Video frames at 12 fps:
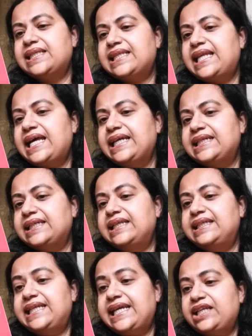it's like
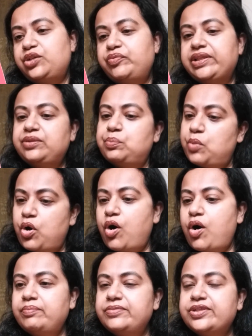date with
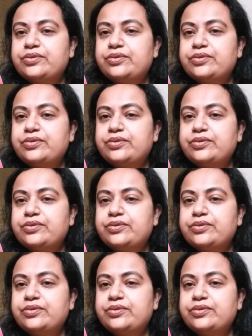mom.